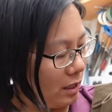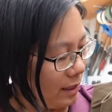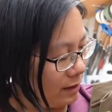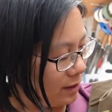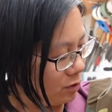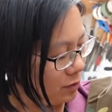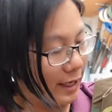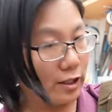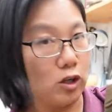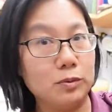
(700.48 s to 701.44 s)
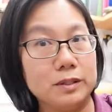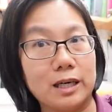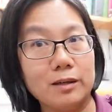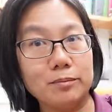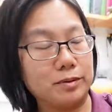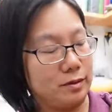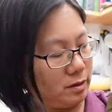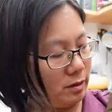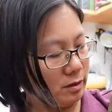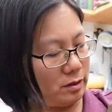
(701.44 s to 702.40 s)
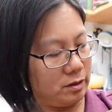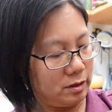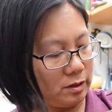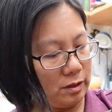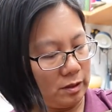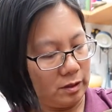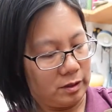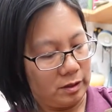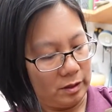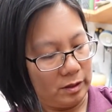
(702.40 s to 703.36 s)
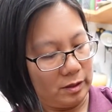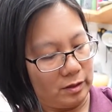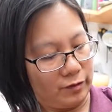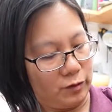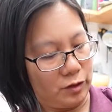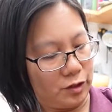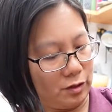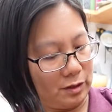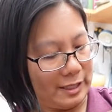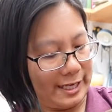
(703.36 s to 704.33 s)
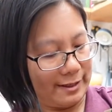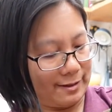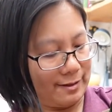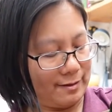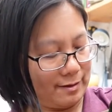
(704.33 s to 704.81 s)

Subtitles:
And this would get opened up for a certain length,